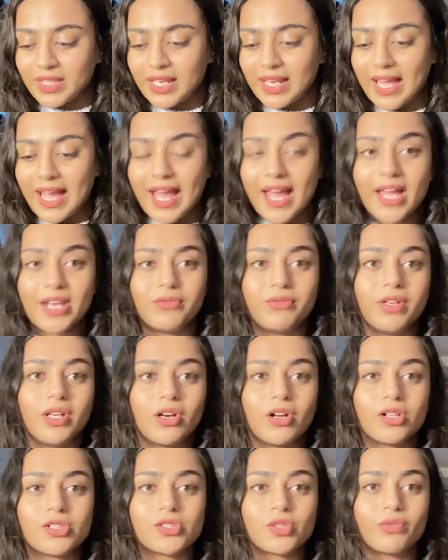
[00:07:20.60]
and we
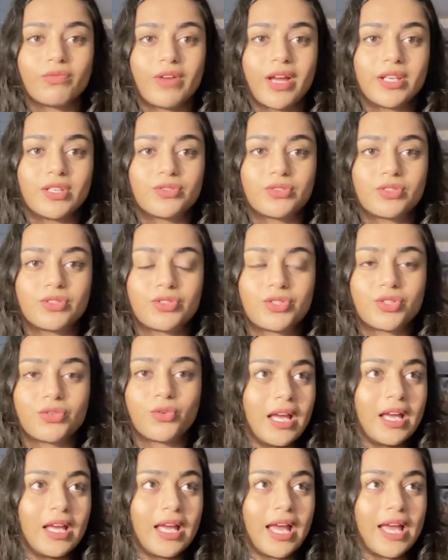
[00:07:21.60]
also went to
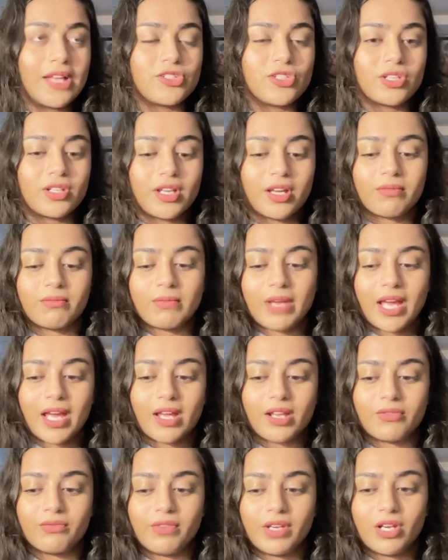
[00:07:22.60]
H&M
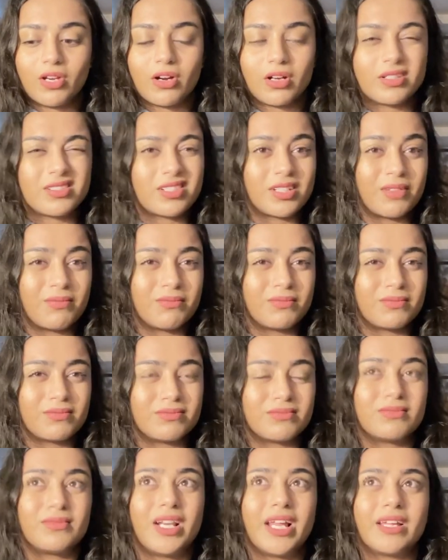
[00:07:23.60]
and we got
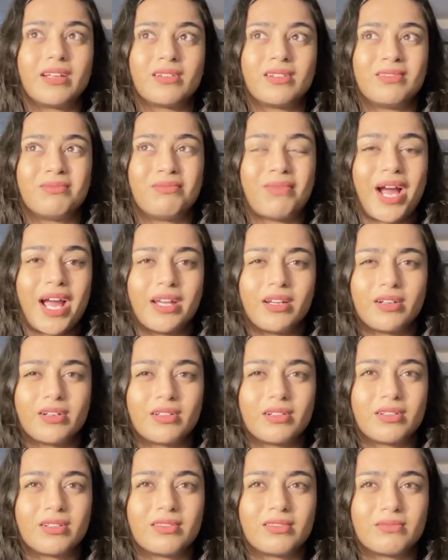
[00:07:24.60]
some like
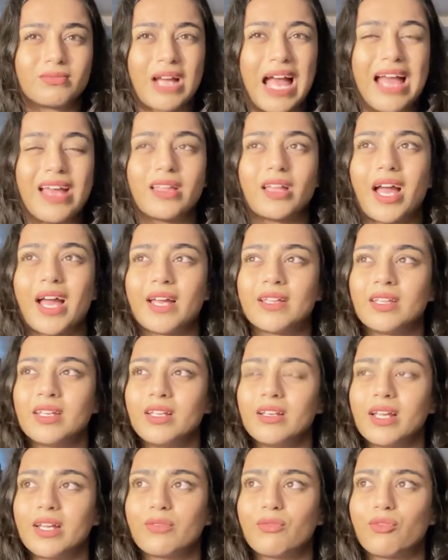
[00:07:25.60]
minor I, I
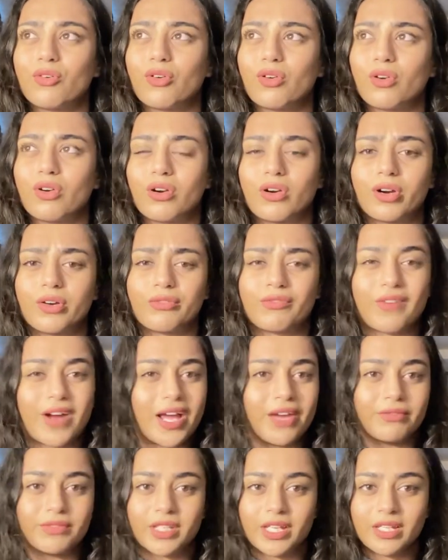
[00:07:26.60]
think like four or
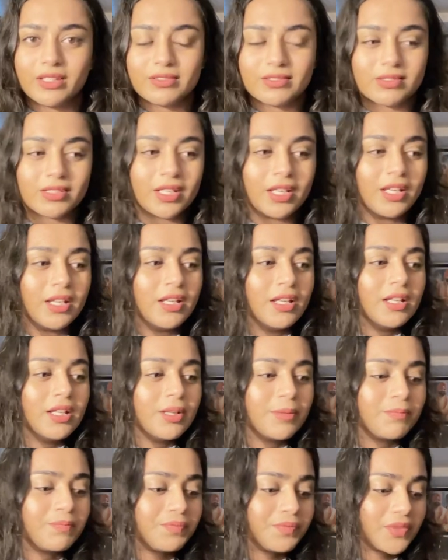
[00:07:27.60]
five things
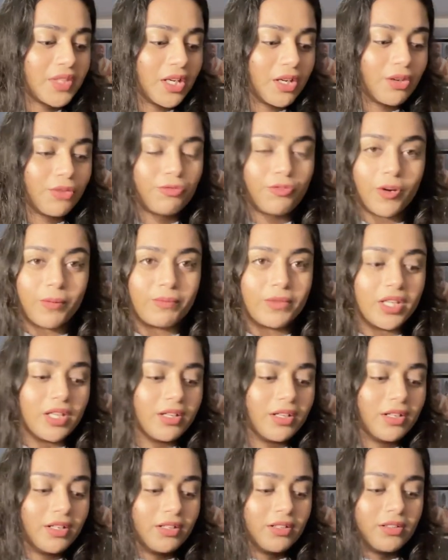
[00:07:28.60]
uh, from
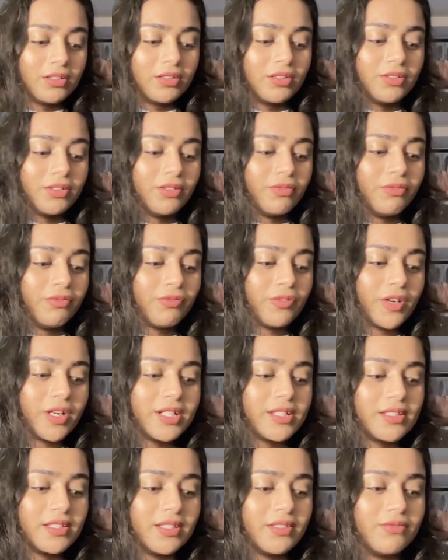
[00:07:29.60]
there
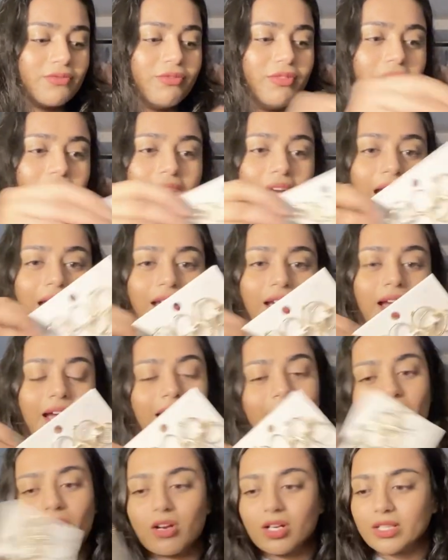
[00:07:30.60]
first we, I,
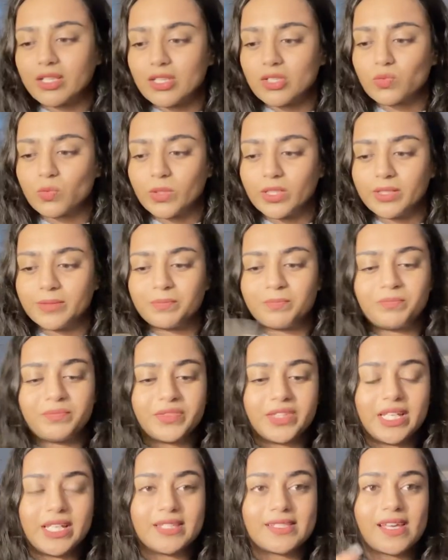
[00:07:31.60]
I got this one
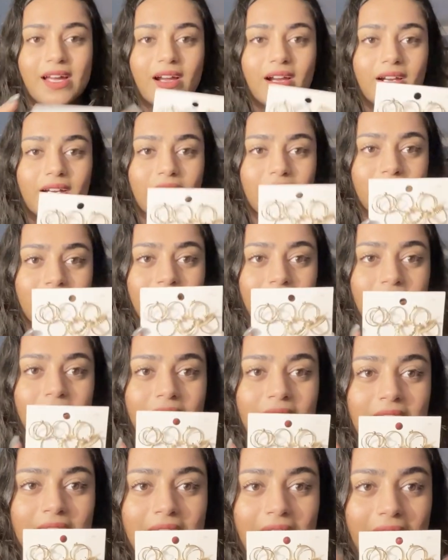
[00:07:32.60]
these are
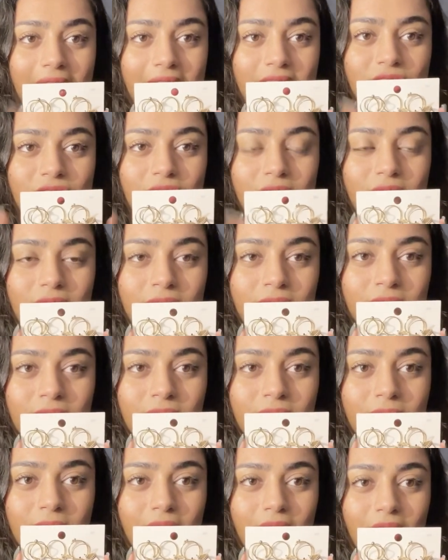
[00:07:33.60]
HM
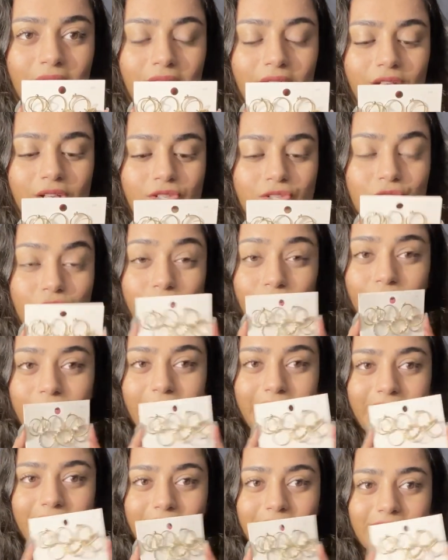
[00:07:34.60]
uh,
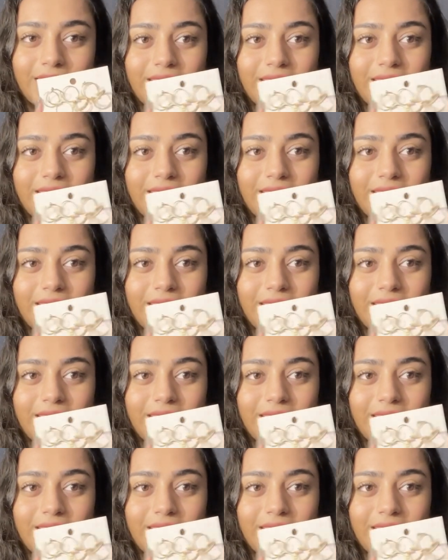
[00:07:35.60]
jewelry